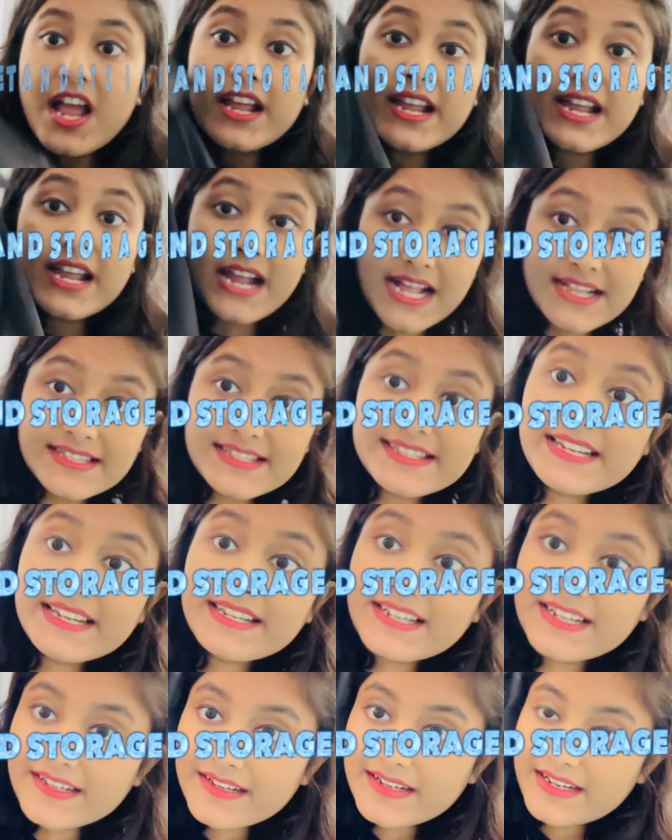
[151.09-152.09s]

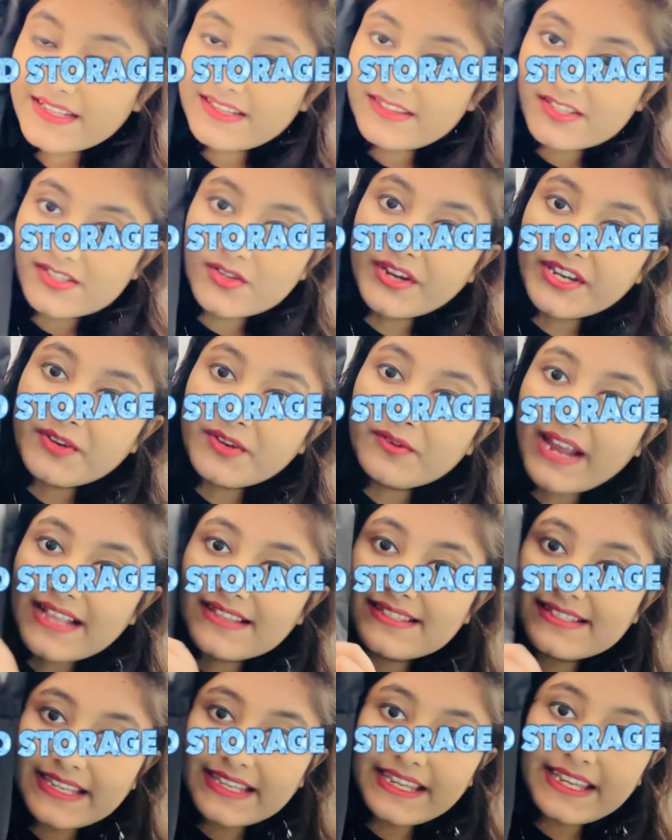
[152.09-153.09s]
Consider, so you can
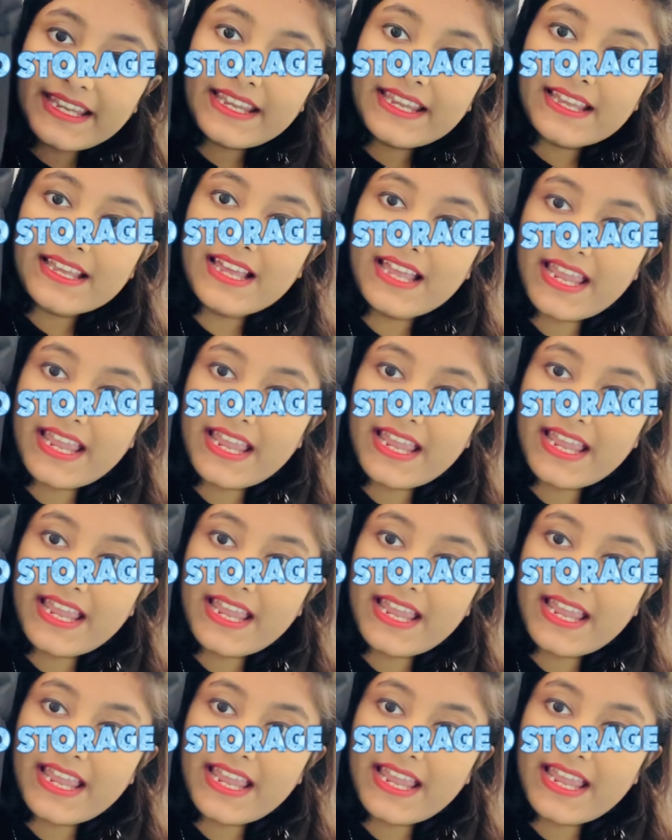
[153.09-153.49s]
see uh,